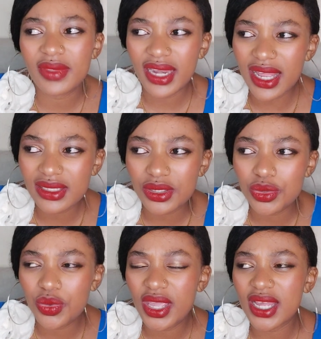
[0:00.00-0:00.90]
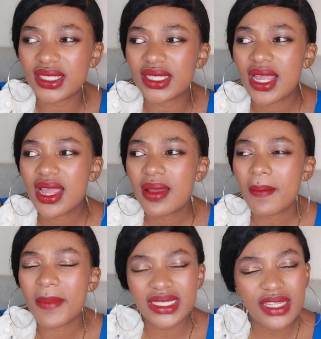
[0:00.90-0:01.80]
the last two years,
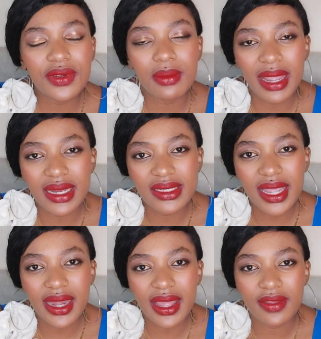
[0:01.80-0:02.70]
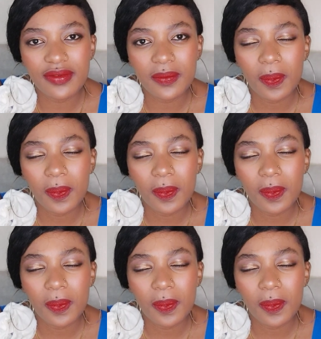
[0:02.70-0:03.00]
but even my entire life.